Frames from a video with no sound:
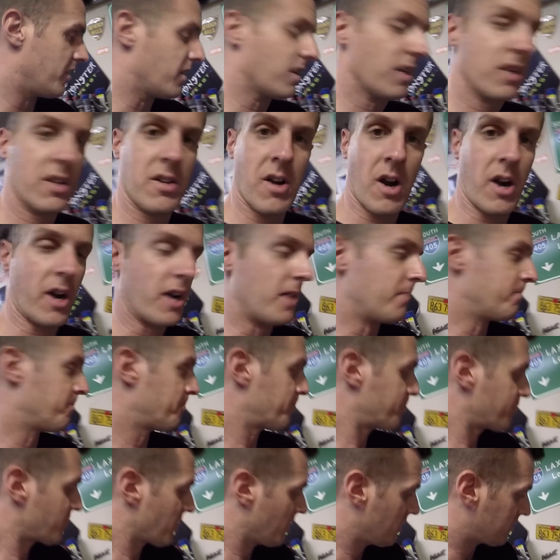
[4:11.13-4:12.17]
the car.
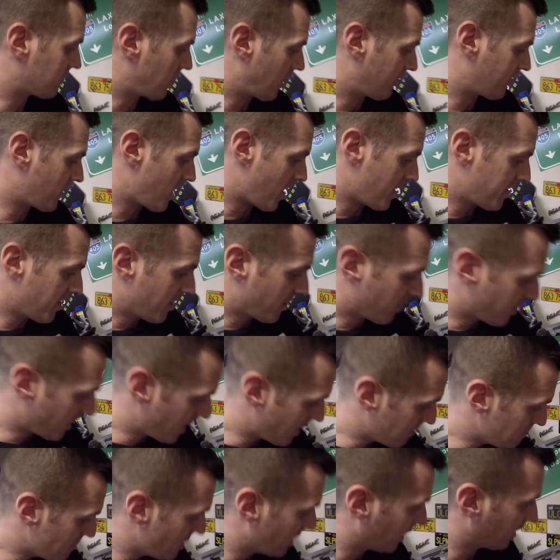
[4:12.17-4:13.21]
So I've got here
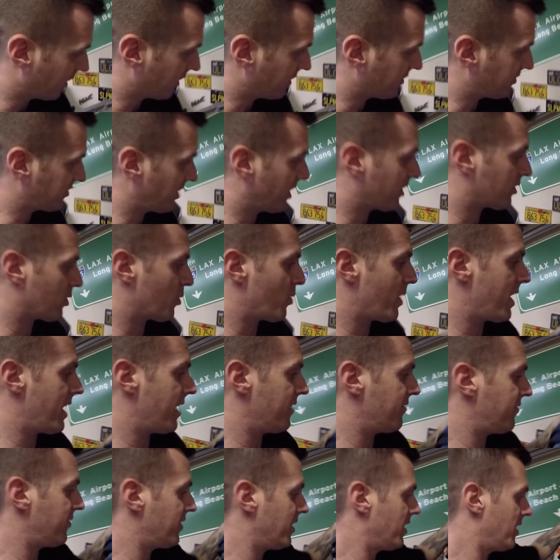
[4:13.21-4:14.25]
a Miller
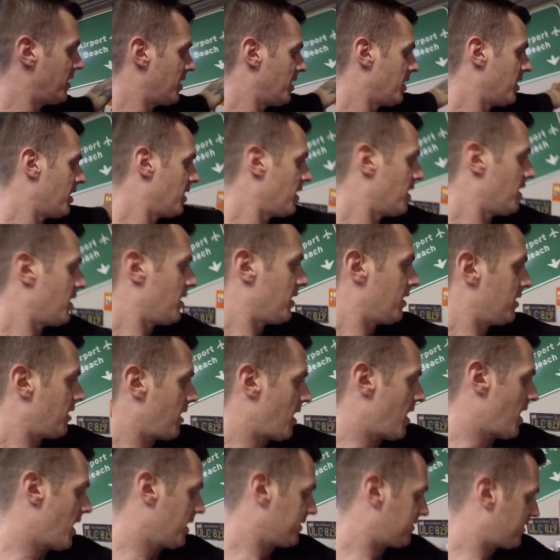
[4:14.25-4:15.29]
Synchrowave
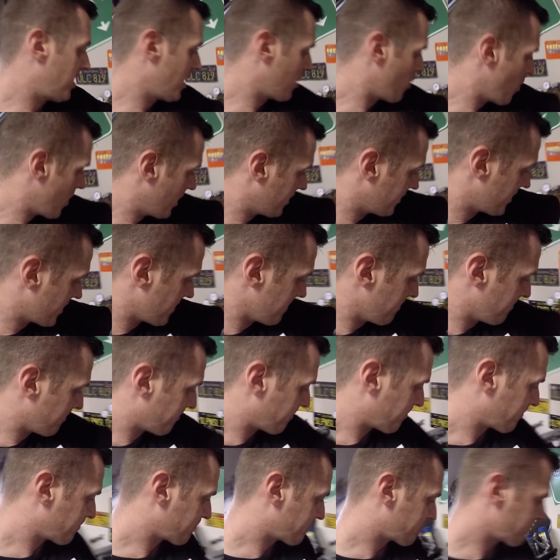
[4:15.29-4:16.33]
TIG welder.
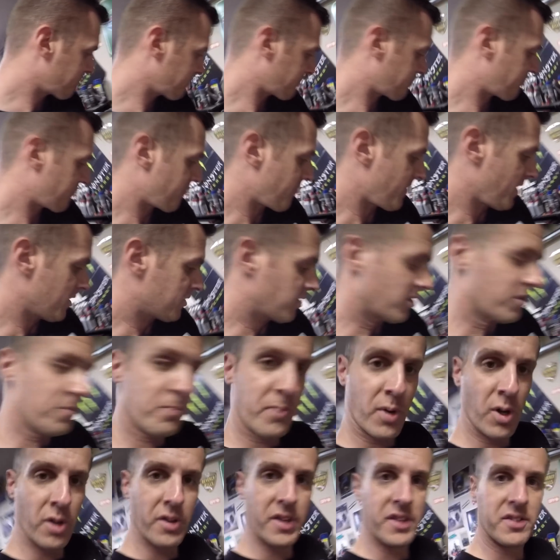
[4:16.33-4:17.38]
Let's
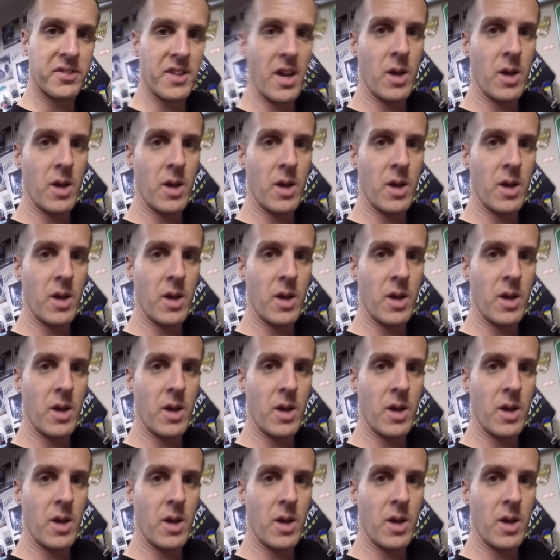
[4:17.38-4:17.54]
pull this